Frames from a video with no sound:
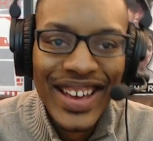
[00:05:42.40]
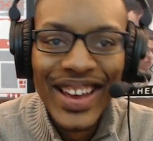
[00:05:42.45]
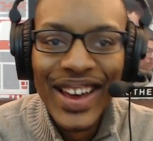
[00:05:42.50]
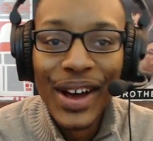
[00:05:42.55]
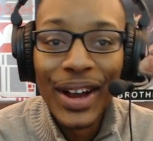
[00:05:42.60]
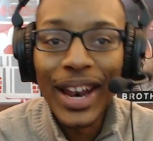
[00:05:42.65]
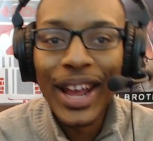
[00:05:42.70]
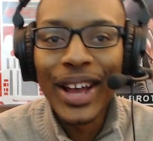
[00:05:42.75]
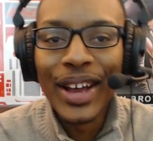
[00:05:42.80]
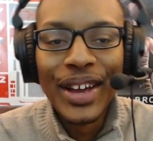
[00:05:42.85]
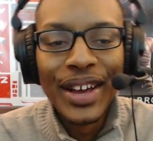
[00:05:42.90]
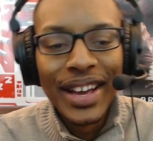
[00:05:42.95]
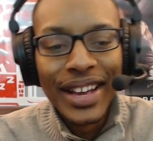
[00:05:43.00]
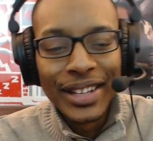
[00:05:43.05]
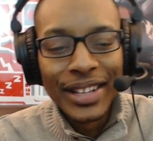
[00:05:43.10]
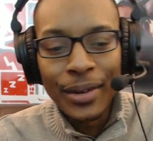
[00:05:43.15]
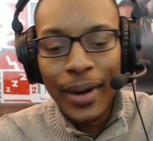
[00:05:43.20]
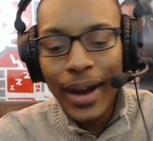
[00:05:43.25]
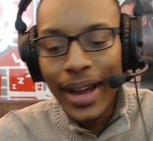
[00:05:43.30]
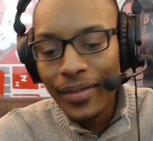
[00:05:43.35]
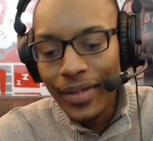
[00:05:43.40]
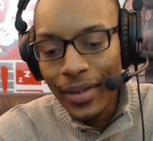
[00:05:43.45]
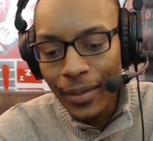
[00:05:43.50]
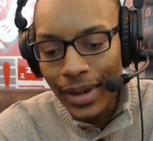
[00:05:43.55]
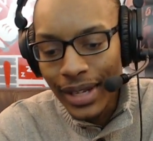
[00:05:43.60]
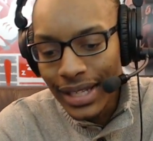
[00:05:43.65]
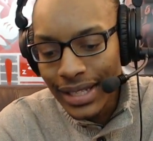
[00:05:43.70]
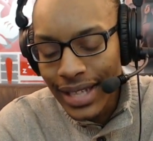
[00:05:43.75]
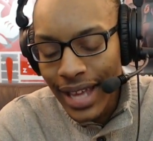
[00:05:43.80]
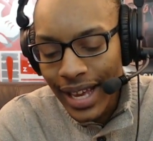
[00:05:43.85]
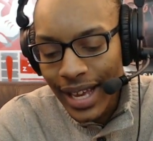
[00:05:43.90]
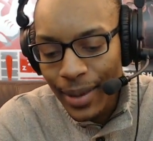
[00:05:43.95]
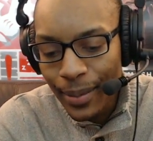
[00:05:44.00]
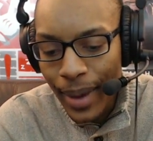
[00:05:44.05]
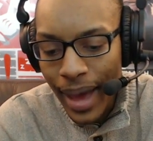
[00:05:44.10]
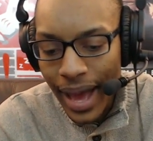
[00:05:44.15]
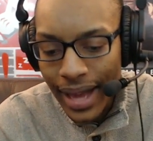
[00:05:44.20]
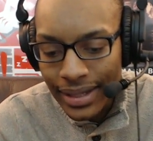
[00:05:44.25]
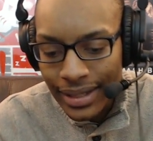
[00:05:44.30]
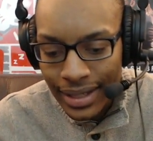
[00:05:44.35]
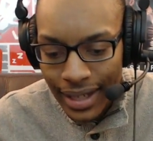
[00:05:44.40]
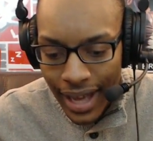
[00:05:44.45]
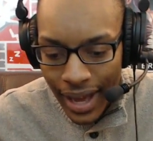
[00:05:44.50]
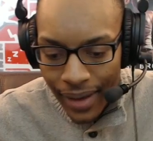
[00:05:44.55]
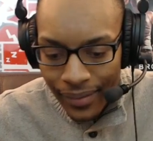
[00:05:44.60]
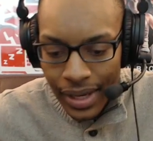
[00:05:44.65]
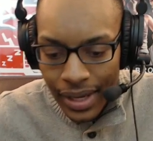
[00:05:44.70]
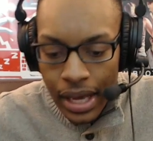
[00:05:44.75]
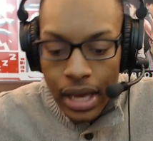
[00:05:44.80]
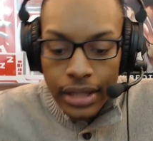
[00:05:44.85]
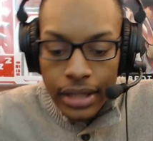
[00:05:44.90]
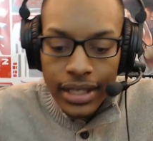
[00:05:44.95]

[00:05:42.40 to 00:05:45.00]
like, do I even really take it back to F D?